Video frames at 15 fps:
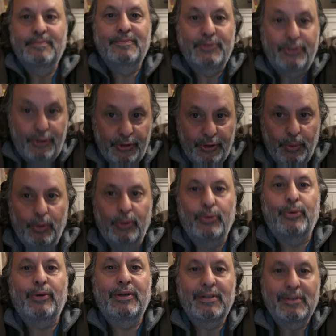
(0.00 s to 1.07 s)
to the New World
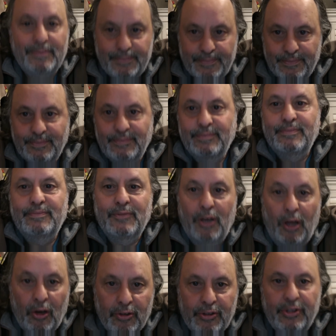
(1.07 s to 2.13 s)
Order,
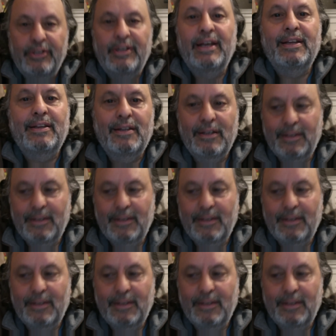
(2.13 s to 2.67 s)
along to your death.